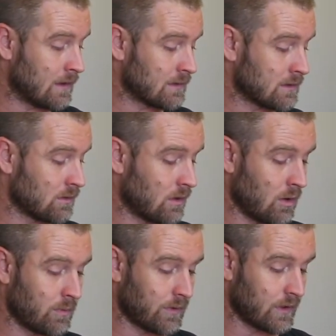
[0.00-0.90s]
So
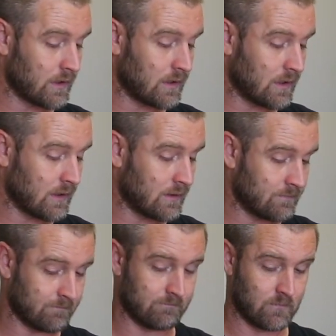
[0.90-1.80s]
hopefully
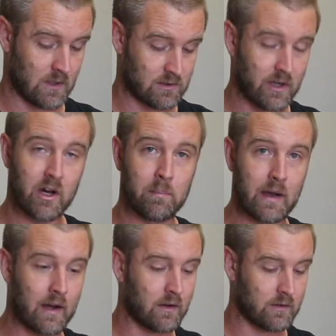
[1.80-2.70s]
this will help
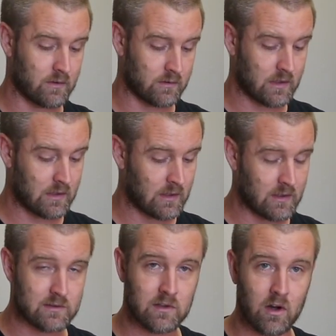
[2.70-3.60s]
out getting it
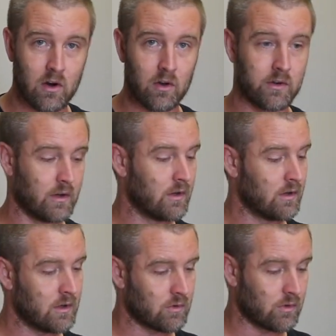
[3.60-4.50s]
installed,
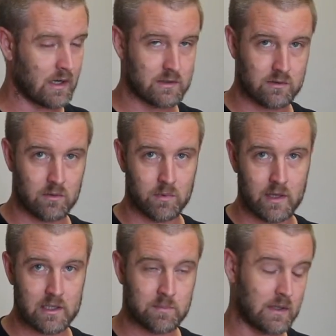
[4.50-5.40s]
registered with
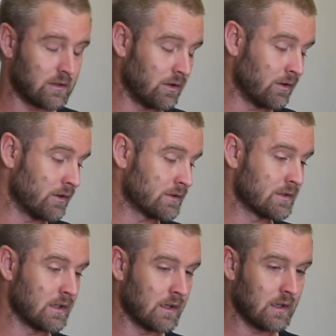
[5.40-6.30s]
HP Tuners,
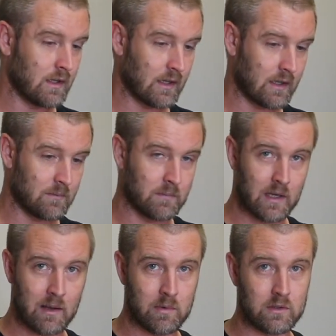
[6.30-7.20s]
and
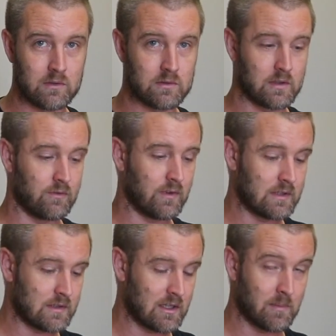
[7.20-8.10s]
being able to use the
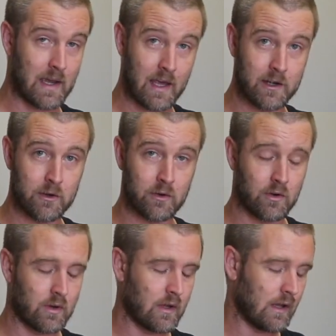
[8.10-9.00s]
VCM editor
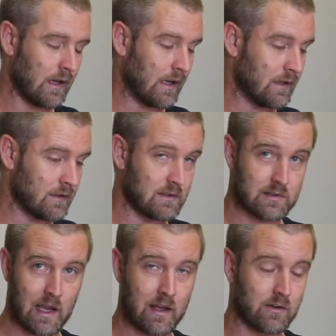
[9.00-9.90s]
and the
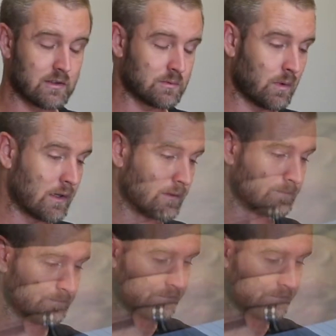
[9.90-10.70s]
scanner as well.